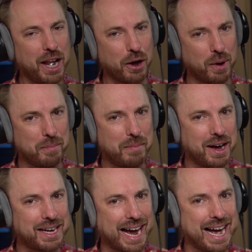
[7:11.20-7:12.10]
Hello, I'm
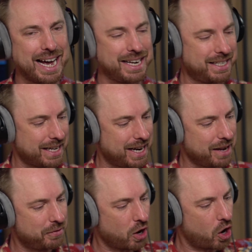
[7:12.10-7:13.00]
Mike, and uh,
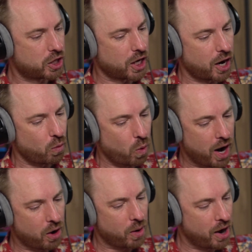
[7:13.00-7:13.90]
I've got, uh,
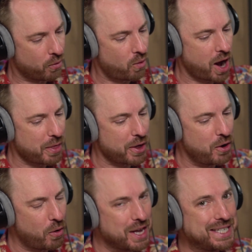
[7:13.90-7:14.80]
well, a rather
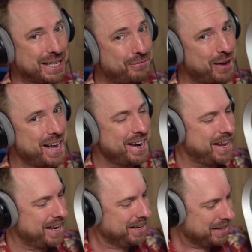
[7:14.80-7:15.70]
noisy fan
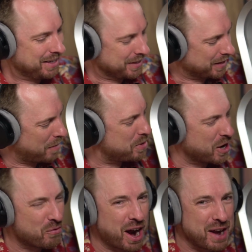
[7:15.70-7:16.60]
here that I'm
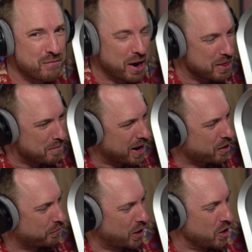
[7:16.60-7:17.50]
putting right in front of the
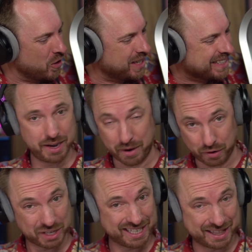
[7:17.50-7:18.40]
microphone. Now,
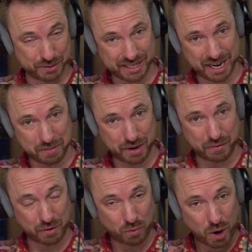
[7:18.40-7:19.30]
I've got to say, there was a little bit
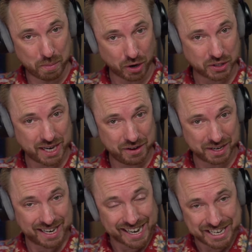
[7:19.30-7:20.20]
of a robot
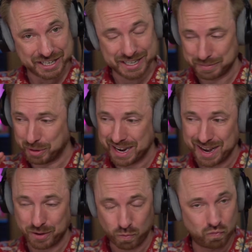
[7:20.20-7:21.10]
sound and glitchiness, but
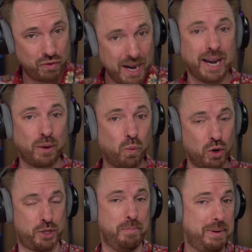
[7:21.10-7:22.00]
it really
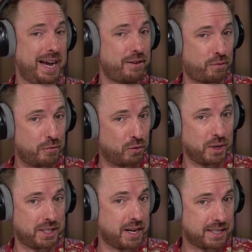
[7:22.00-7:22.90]
wasn't bad for a
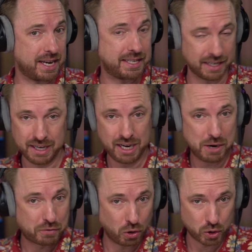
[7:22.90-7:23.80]
voice isolator.
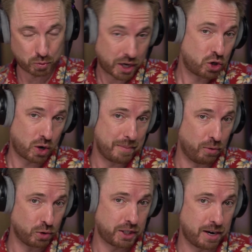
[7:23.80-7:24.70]
Of course, we can try
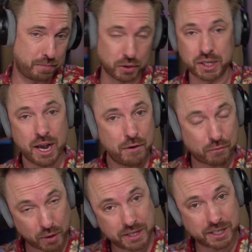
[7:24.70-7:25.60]
more samples.
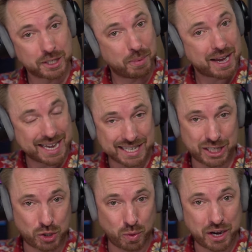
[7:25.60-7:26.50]
For instance, my
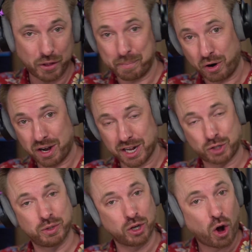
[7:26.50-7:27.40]
guest this week on the
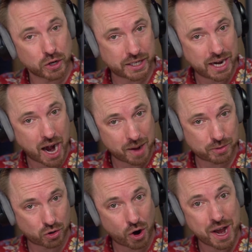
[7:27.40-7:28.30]
podcast was Austin
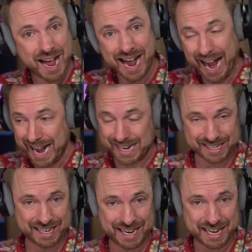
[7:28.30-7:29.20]
Armstrong.
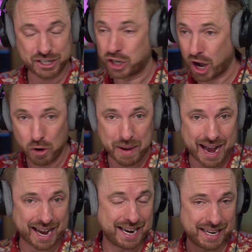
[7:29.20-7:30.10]
Excellent guest. Go
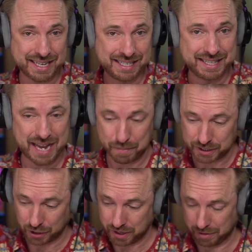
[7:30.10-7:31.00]
back and listen to the
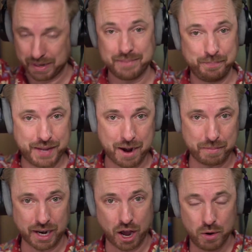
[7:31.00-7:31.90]
episode. It'll be
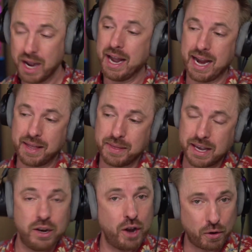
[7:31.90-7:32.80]
down below in
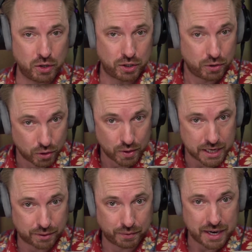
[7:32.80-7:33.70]
the notes to
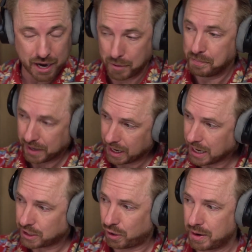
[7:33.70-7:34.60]
this video.
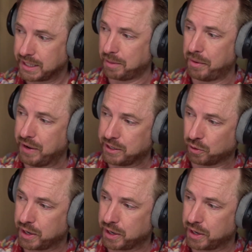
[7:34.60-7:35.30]
Let's throw in some of his